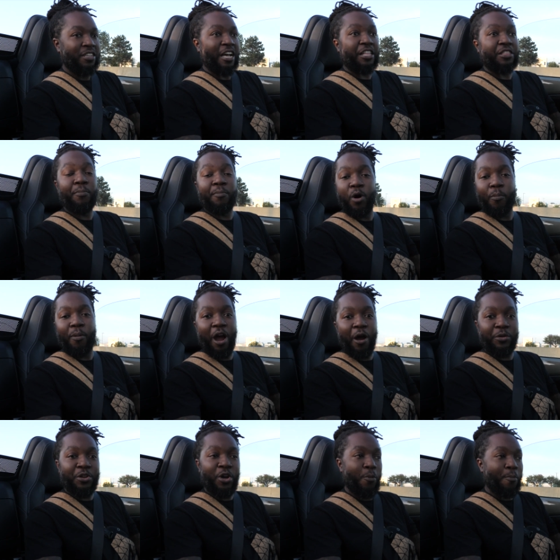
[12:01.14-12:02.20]
Got the Mo
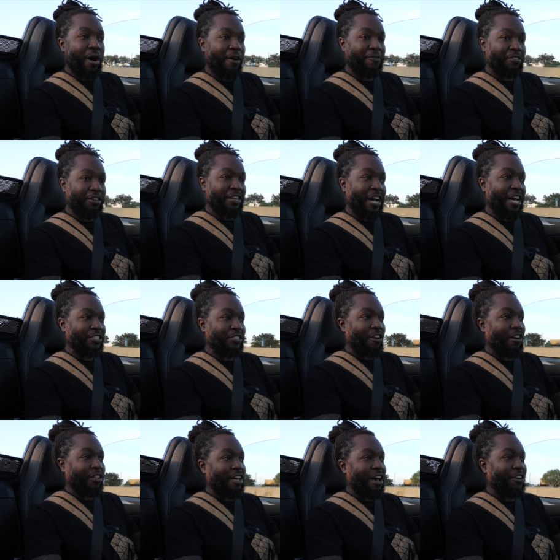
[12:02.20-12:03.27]
Power no muffler, got to
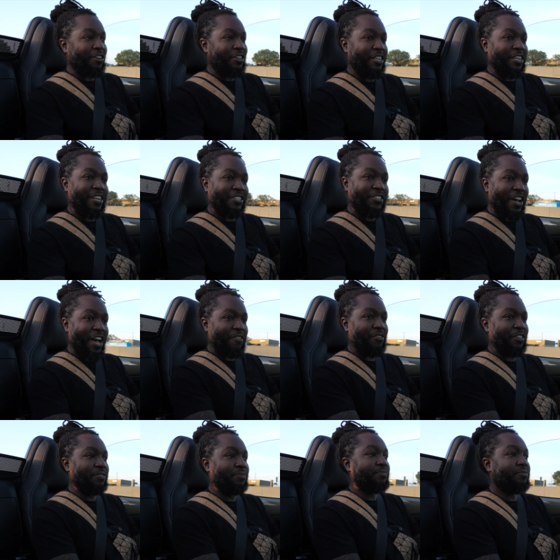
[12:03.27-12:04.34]
talk louder than they're driving.